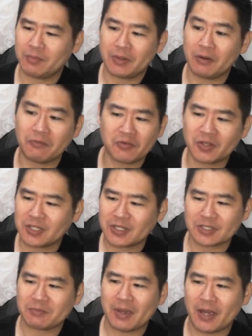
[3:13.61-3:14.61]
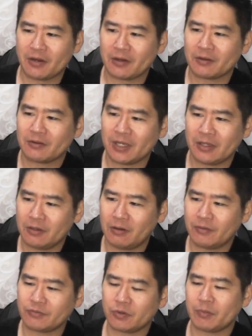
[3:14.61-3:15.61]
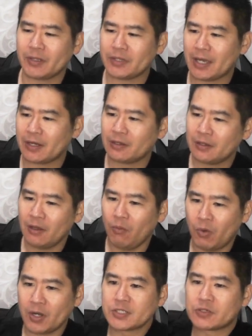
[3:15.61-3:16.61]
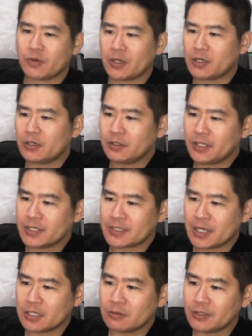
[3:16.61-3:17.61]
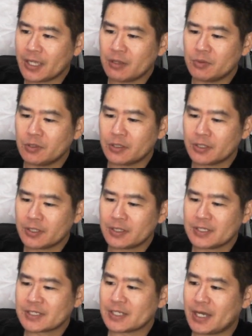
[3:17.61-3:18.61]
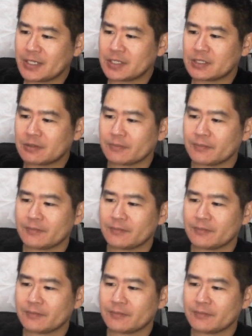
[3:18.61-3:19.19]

But it really doesn't matter. Okay, you don't have to worry about that. What is critical is that you label these sides.